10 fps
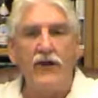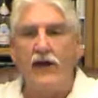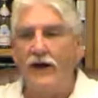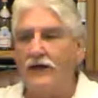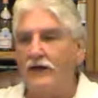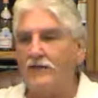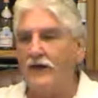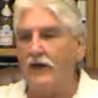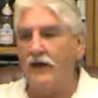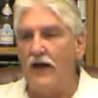and there's
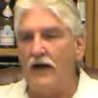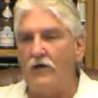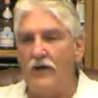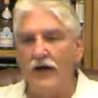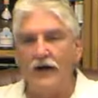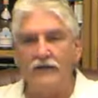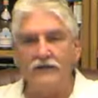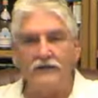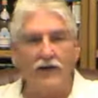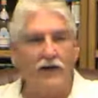a lot of
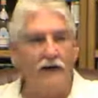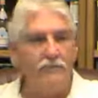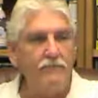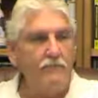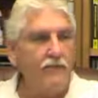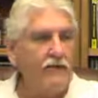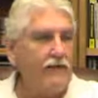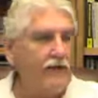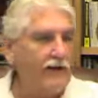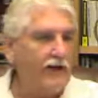ways um,
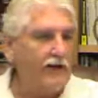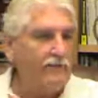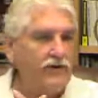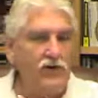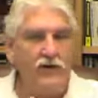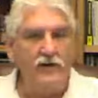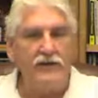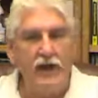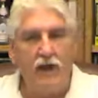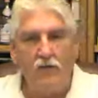uh, you can
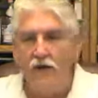tell.